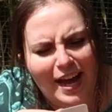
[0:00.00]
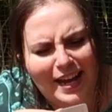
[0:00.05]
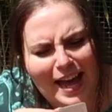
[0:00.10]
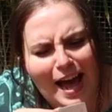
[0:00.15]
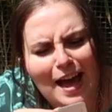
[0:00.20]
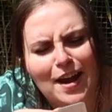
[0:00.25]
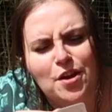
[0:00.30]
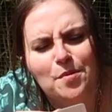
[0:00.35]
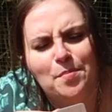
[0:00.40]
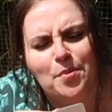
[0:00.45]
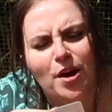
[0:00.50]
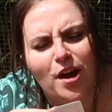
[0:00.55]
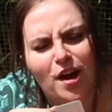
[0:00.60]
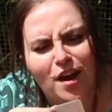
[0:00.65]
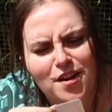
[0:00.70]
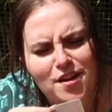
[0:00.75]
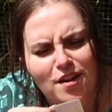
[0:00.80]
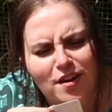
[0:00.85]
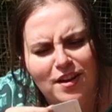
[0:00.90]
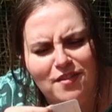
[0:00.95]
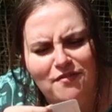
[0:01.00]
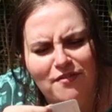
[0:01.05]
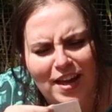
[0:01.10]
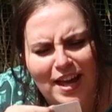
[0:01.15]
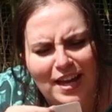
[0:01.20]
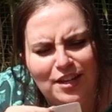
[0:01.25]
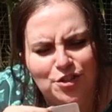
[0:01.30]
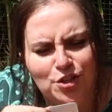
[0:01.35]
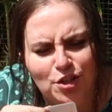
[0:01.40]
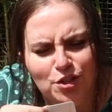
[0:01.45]
A can opener, a knife
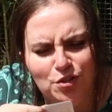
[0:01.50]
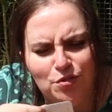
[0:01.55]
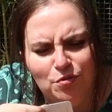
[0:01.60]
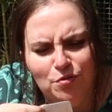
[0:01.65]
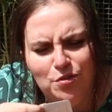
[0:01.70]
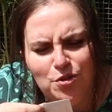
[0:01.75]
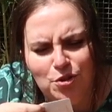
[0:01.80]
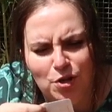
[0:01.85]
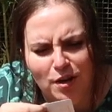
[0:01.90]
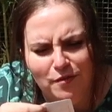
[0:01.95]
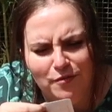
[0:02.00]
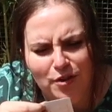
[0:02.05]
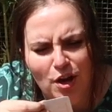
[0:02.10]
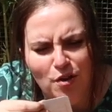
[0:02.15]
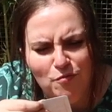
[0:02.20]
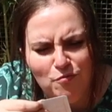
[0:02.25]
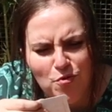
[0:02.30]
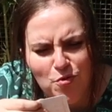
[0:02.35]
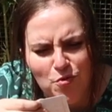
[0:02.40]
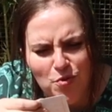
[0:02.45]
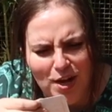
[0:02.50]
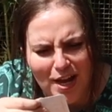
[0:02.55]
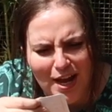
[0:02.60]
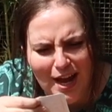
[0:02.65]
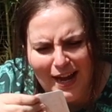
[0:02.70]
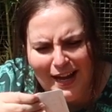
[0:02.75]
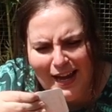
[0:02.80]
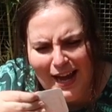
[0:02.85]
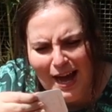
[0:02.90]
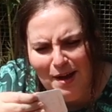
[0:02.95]
edge, a screwdriver, a ruler,
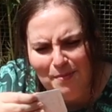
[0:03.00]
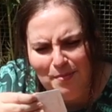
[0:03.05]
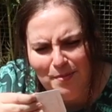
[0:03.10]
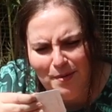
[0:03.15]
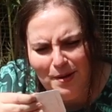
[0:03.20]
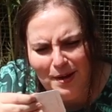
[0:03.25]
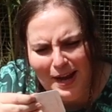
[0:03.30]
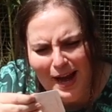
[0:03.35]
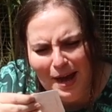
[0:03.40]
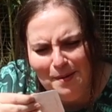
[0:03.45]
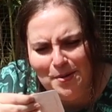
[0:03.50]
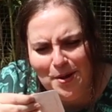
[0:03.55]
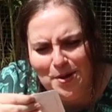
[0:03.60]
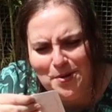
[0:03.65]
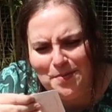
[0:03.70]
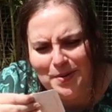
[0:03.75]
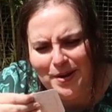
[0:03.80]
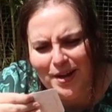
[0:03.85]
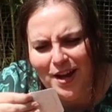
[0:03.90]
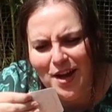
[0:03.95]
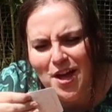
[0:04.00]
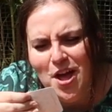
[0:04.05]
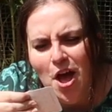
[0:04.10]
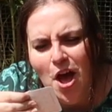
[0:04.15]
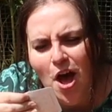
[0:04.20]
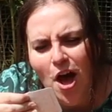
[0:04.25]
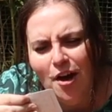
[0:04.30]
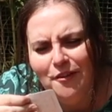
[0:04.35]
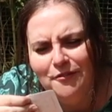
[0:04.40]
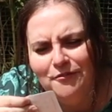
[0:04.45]
a cap opener,
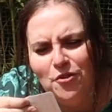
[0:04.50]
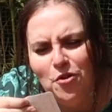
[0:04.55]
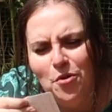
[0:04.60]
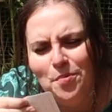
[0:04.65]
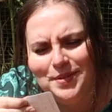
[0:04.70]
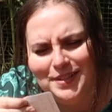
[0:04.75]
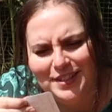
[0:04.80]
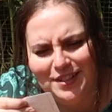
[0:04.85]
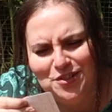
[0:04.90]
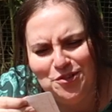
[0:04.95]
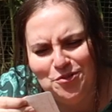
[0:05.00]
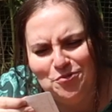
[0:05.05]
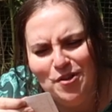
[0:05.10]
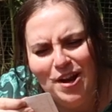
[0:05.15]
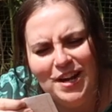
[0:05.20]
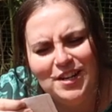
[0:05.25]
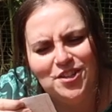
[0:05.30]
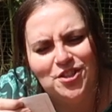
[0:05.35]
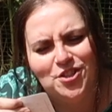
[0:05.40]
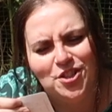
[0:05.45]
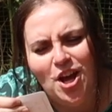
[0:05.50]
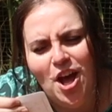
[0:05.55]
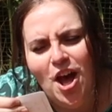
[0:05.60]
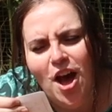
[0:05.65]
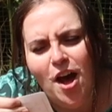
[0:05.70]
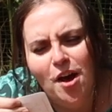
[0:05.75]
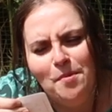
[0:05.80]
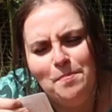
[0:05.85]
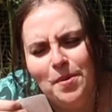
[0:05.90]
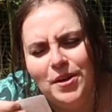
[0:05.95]
a four position wrench,
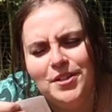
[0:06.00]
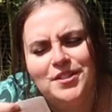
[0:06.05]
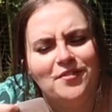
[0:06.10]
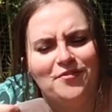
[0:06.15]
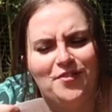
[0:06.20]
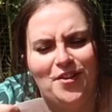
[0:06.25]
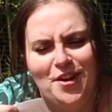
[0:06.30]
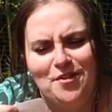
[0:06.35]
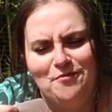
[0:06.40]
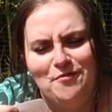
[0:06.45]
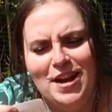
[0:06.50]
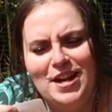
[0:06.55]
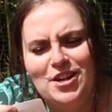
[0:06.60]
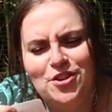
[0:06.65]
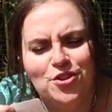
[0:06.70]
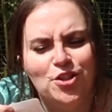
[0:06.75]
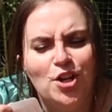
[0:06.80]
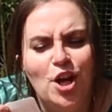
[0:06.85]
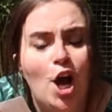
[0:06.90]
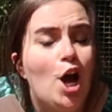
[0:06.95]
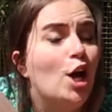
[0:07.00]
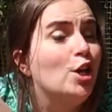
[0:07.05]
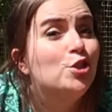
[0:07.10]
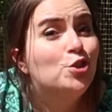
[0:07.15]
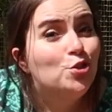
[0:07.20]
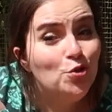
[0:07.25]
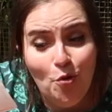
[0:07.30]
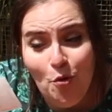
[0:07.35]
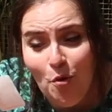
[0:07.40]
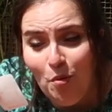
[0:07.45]
a butterfly wrench, a
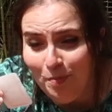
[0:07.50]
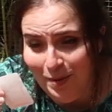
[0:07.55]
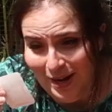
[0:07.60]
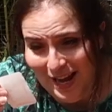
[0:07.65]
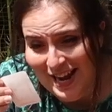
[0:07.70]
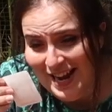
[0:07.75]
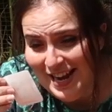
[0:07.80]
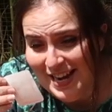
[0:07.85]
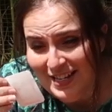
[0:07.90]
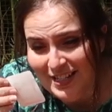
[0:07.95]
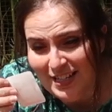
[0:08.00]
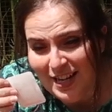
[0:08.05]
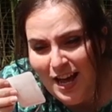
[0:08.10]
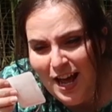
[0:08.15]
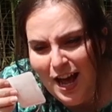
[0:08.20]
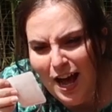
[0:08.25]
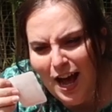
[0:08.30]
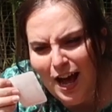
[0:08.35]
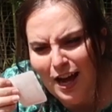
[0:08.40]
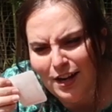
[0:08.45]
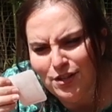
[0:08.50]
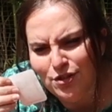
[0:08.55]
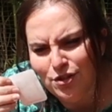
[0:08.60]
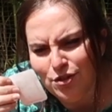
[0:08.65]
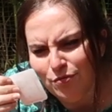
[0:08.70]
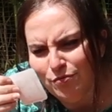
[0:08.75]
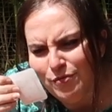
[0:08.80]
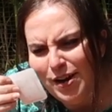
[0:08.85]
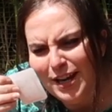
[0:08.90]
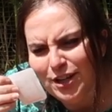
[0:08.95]
saw blade, a
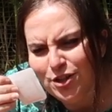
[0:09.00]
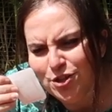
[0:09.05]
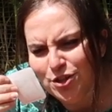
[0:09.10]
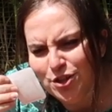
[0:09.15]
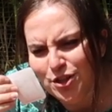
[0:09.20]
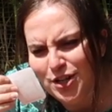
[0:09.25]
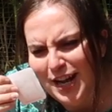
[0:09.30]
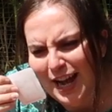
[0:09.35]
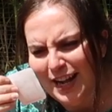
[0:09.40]
direction